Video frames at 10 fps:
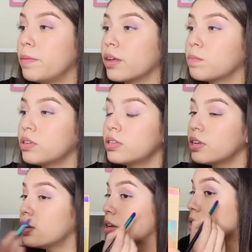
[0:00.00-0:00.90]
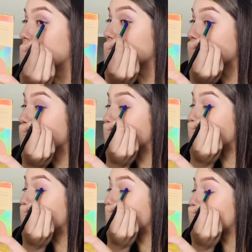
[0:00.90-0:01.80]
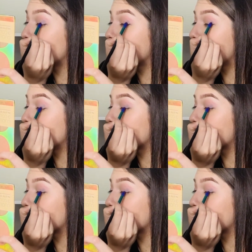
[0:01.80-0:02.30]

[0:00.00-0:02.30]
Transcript: pigment it a little bit more than